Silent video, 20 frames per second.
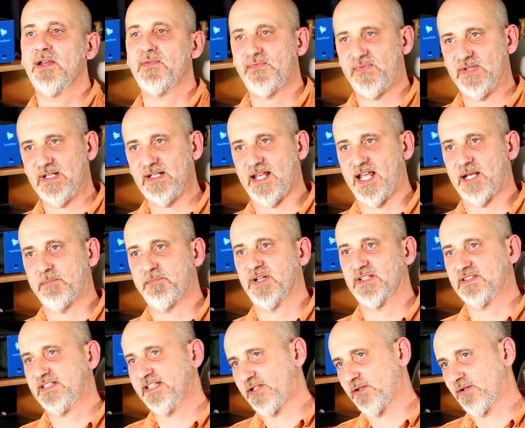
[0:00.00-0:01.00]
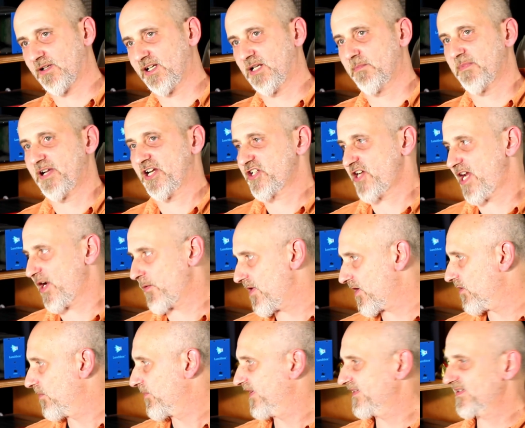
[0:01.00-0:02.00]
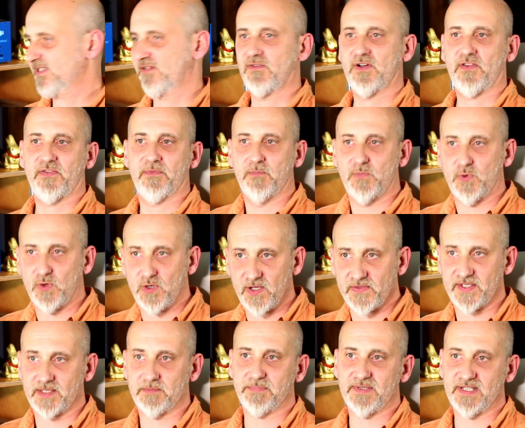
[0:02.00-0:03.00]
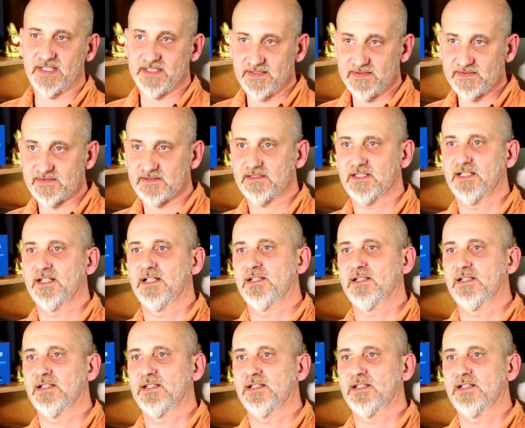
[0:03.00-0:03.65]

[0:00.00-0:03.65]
feel like particularly my Jaguar compressor was more than pleased